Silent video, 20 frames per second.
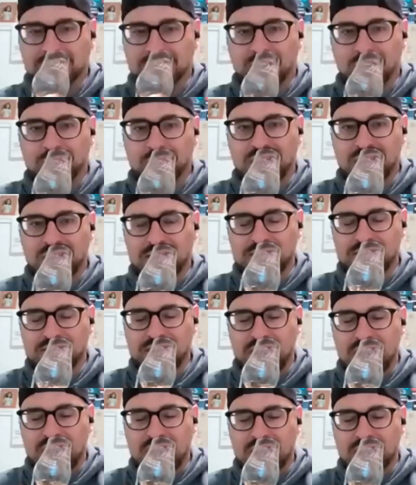a little bit of
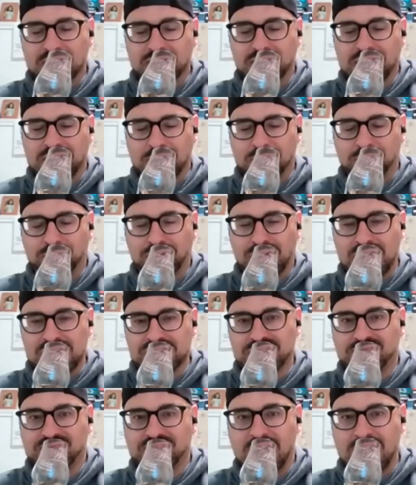uh like a
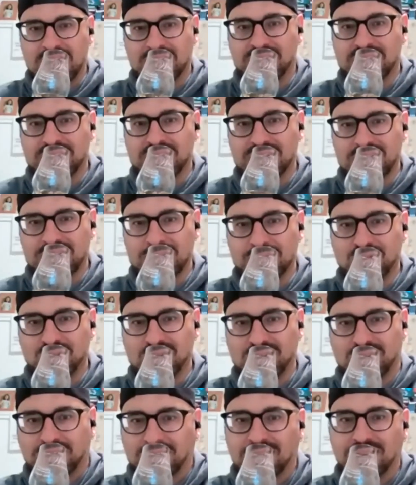pressed violet in a
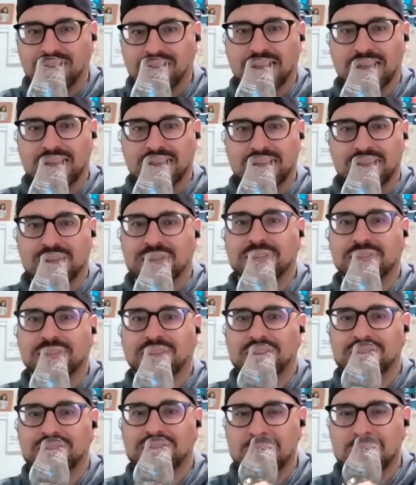book uh
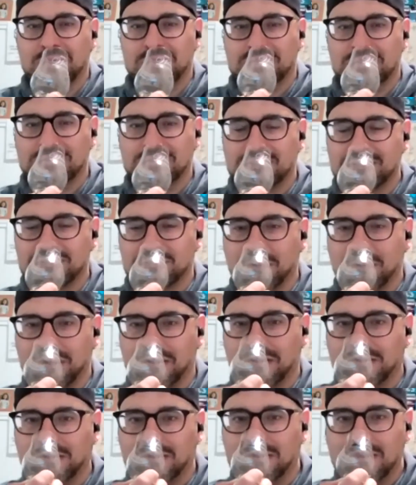note to it as
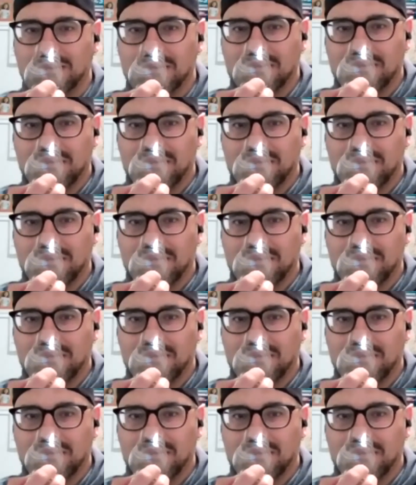well.